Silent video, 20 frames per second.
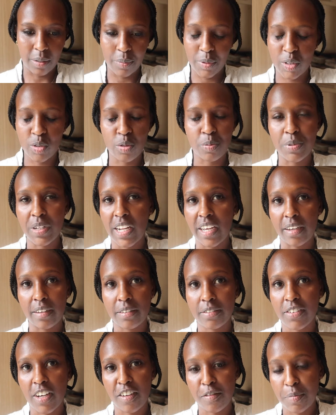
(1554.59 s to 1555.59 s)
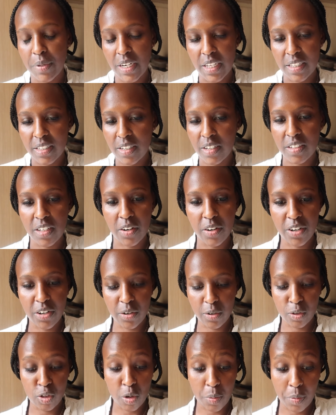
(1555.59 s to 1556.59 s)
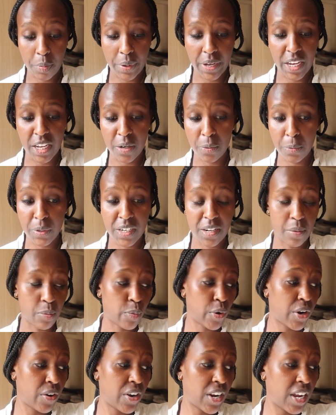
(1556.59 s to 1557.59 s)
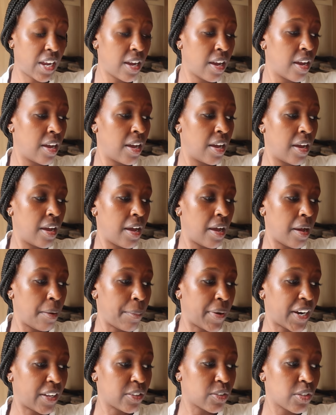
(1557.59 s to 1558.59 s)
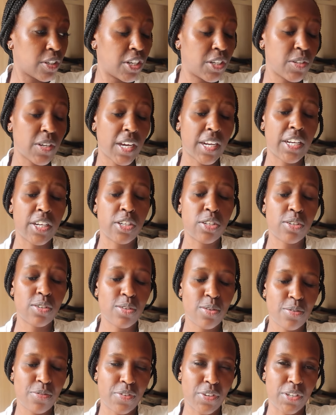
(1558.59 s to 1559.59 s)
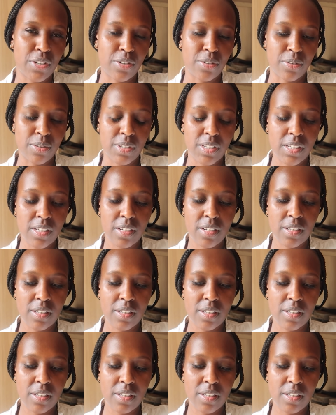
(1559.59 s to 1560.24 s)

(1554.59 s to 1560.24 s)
Which will be like 5 minutes because I already know top of my head what I'm wearing, but I also need to edit 2 videos